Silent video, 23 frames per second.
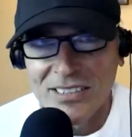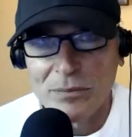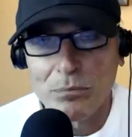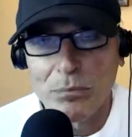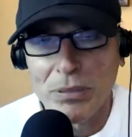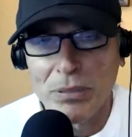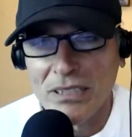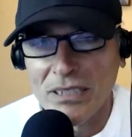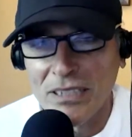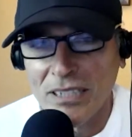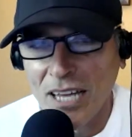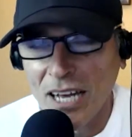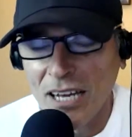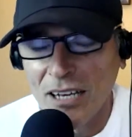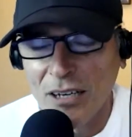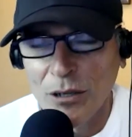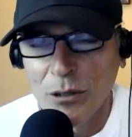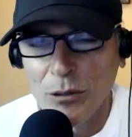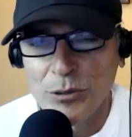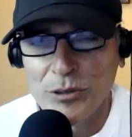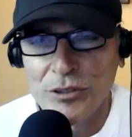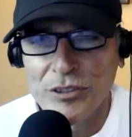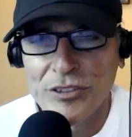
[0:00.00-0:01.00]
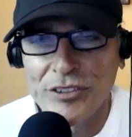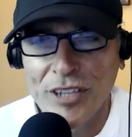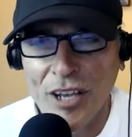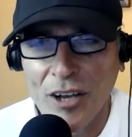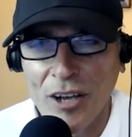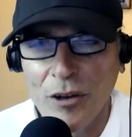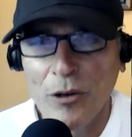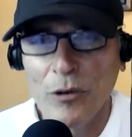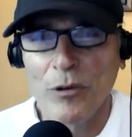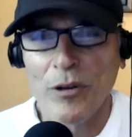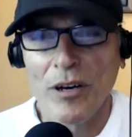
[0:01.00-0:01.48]
below,
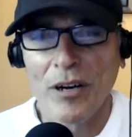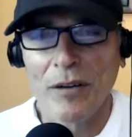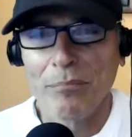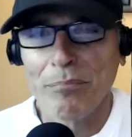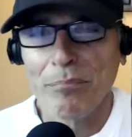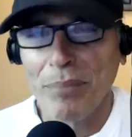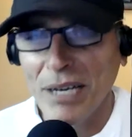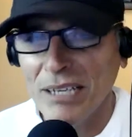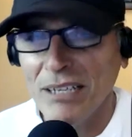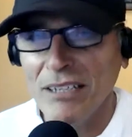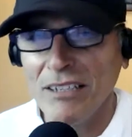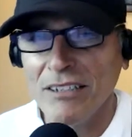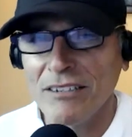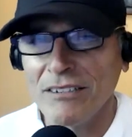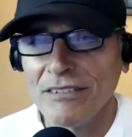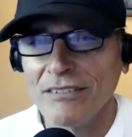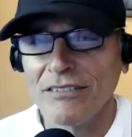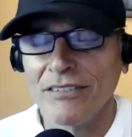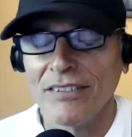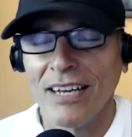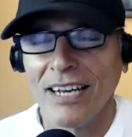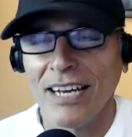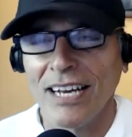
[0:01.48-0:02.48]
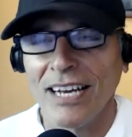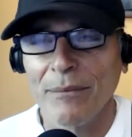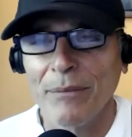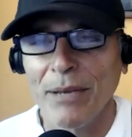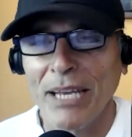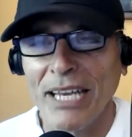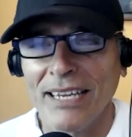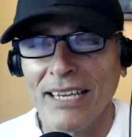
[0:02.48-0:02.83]
so above. I mean,